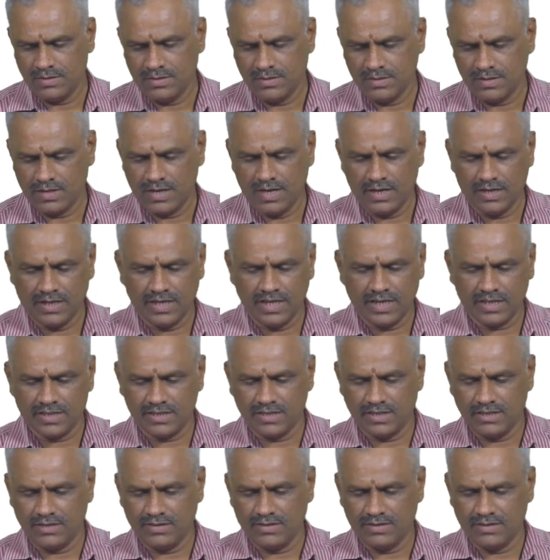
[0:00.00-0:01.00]
I will take
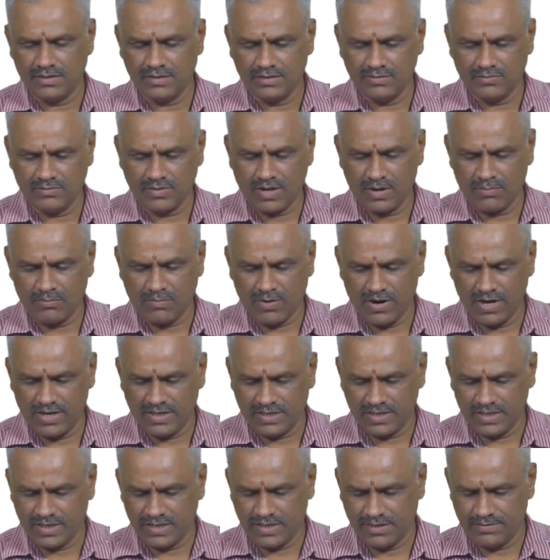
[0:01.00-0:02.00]
one point
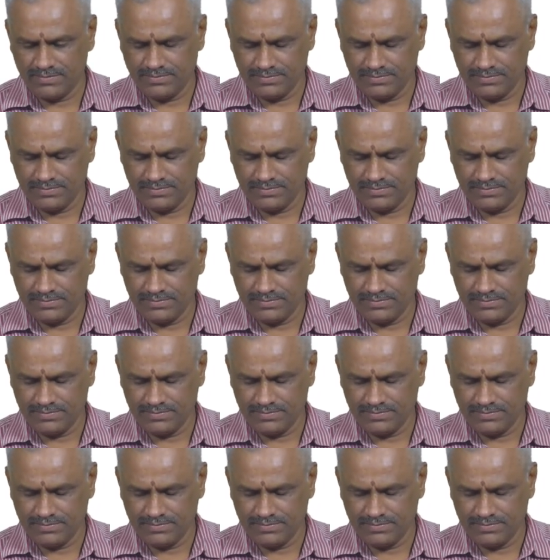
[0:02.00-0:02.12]
here.